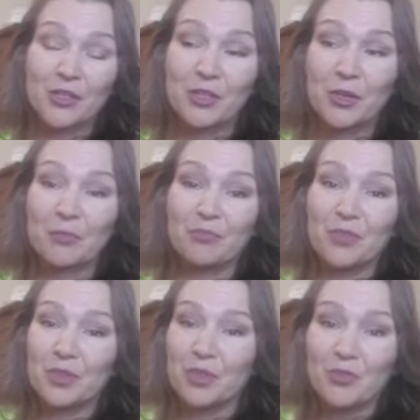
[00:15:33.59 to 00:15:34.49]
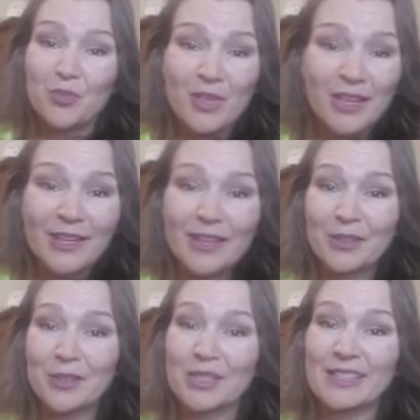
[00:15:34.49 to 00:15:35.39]
So you really
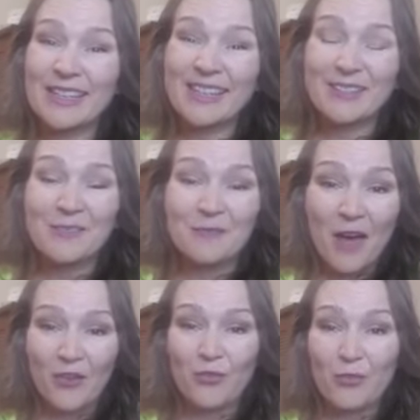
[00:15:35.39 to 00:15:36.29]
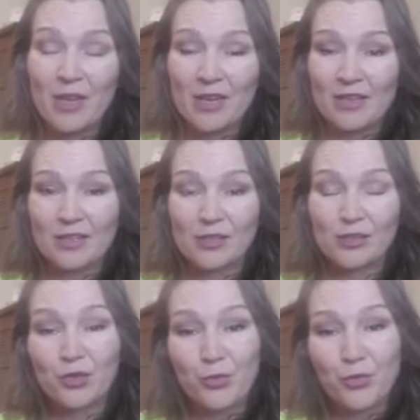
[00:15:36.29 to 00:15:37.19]
can only take 5
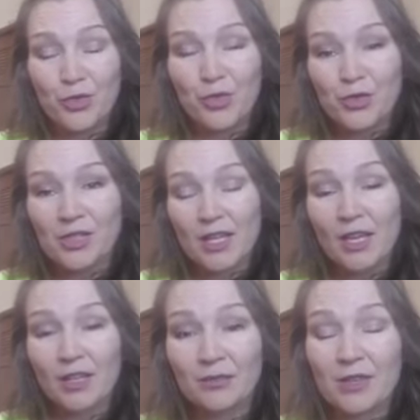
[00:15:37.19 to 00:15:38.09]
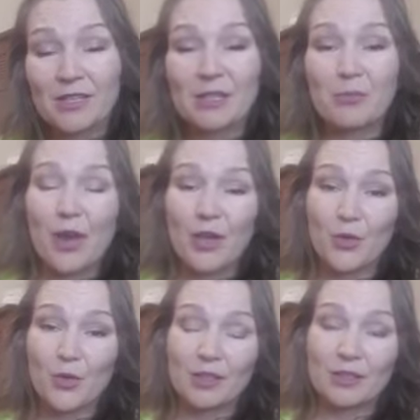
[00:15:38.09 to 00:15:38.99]
minutes to put yourself as the
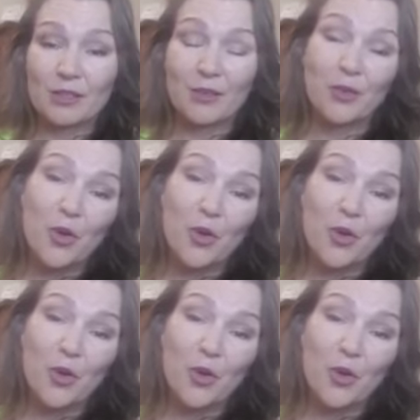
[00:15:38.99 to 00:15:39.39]
priority.